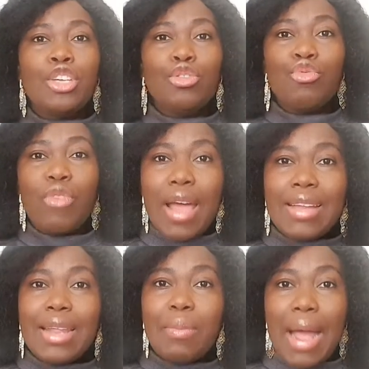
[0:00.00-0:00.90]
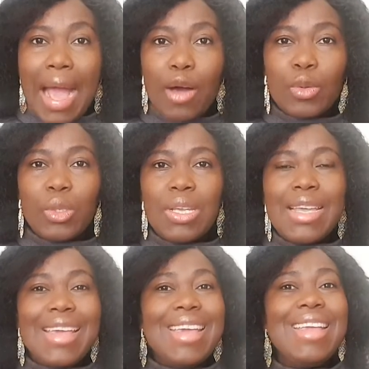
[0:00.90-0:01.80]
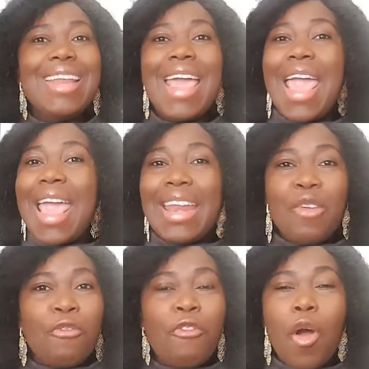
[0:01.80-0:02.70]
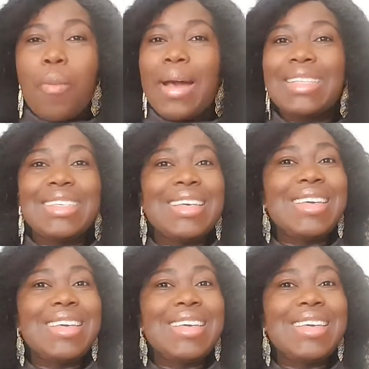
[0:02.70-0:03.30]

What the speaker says: you write them out in any format,